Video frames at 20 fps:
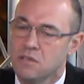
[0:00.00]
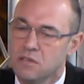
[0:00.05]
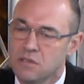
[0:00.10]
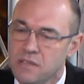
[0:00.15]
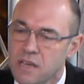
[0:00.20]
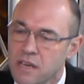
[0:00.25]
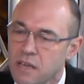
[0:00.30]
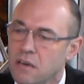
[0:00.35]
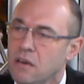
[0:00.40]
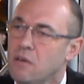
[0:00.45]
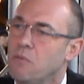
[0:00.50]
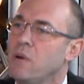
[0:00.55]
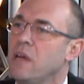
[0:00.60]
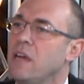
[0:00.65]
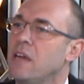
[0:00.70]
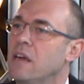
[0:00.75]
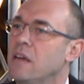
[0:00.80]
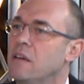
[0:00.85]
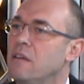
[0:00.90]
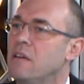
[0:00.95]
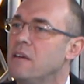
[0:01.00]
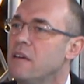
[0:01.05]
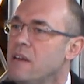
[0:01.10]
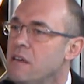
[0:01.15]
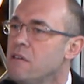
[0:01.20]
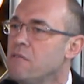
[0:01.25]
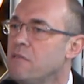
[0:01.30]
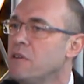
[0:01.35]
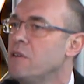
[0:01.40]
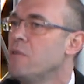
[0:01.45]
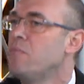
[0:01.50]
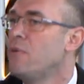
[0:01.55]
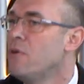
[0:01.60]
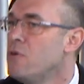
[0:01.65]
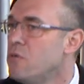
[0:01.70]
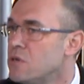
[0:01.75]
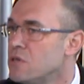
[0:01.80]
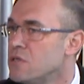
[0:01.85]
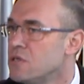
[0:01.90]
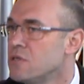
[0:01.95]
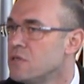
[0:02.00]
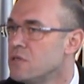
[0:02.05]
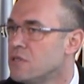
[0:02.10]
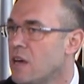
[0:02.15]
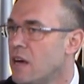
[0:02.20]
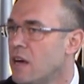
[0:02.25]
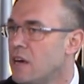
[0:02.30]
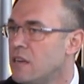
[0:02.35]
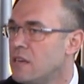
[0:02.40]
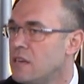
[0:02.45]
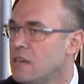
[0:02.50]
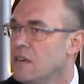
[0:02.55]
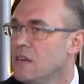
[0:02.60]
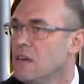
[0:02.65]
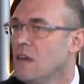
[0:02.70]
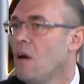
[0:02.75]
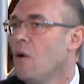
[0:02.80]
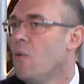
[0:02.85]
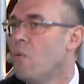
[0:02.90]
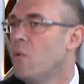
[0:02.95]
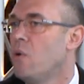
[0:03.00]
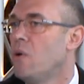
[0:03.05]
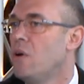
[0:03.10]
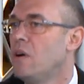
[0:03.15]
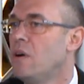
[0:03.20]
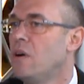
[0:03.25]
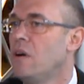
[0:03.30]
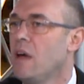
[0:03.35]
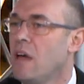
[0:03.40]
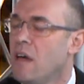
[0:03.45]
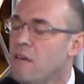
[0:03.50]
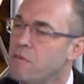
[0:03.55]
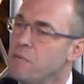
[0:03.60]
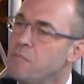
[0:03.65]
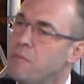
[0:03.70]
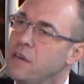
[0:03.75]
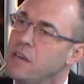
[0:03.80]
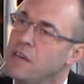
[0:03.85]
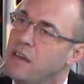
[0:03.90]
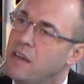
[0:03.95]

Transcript: still we can live in a plural society where everybody